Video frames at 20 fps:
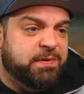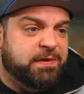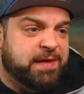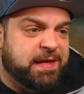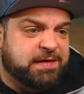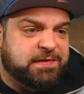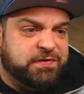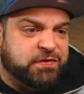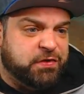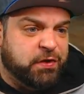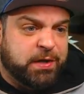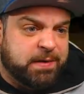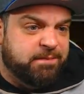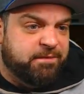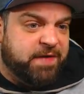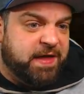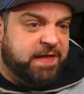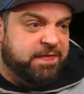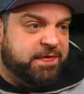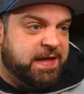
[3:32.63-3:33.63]
to like
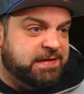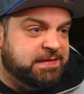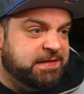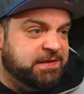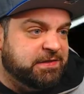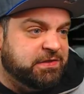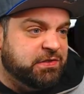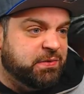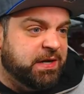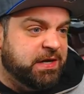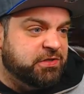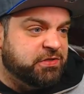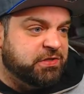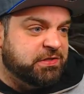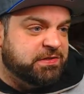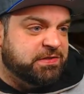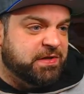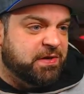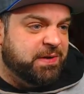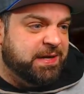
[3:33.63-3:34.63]
circumvent that
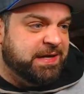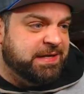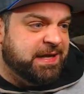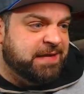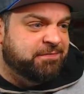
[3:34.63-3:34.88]
situation, so it,